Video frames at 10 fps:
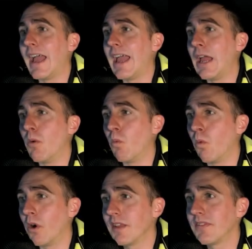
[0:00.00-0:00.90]
And
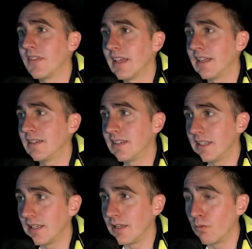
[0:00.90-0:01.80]
what they
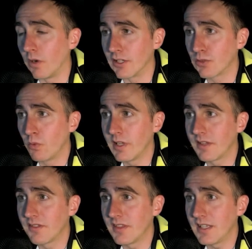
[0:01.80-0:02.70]
did was,
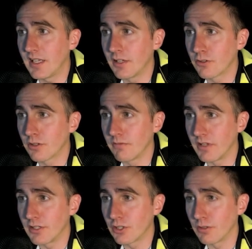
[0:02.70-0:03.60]
with the
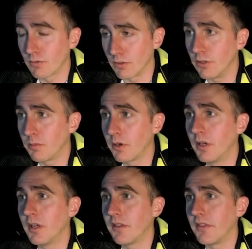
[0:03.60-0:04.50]
intervention group,
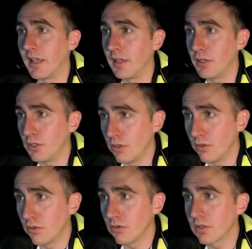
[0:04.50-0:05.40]
they
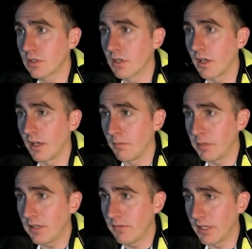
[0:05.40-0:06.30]
used a
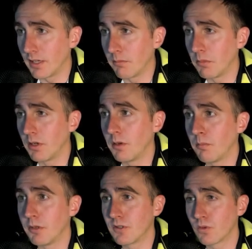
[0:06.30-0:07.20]
BVM
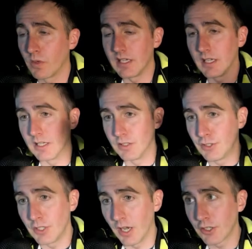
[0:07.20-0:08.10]
between
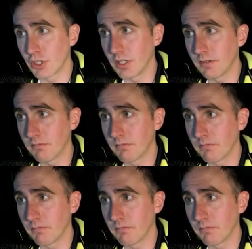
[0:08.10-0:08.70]
induction,